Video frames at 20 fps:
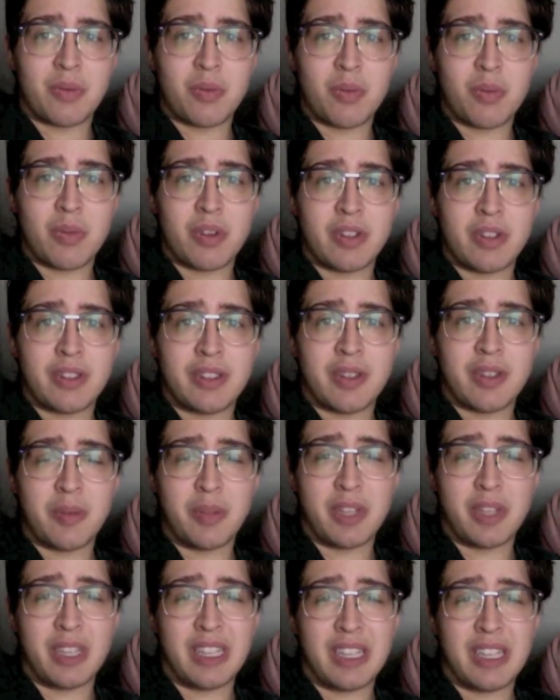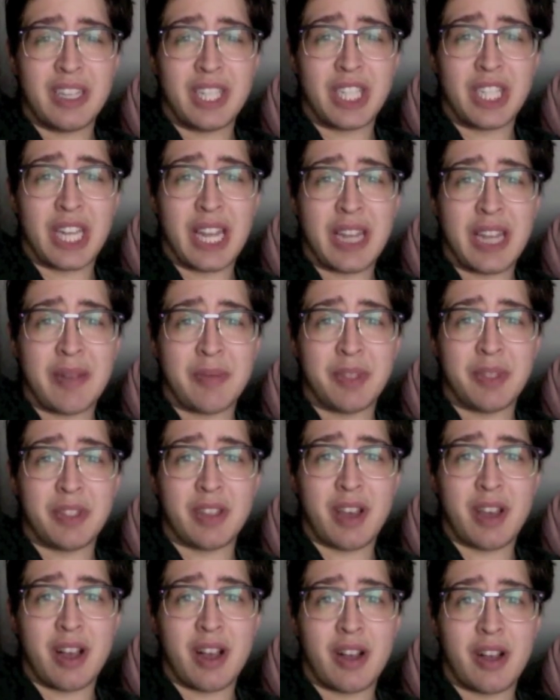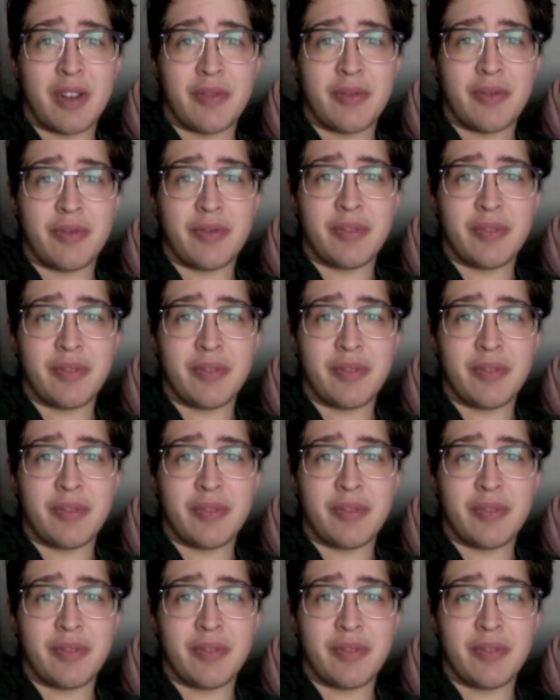was completely ashamed of